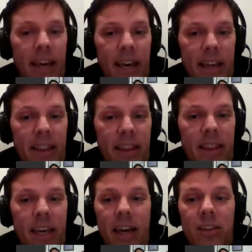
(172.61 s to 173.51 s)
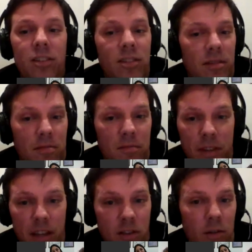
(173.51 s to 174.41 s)
It's
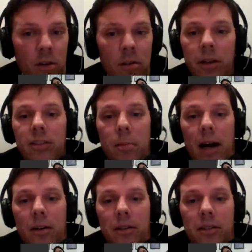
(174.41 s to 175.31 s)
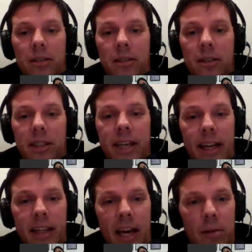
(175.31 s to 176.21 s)
decentral. It's about
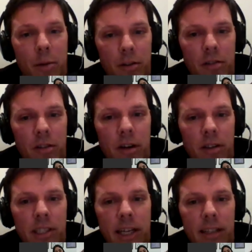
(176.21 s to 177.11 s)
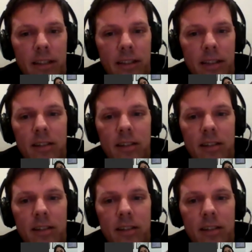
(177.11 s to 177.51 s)
getting that personal contact.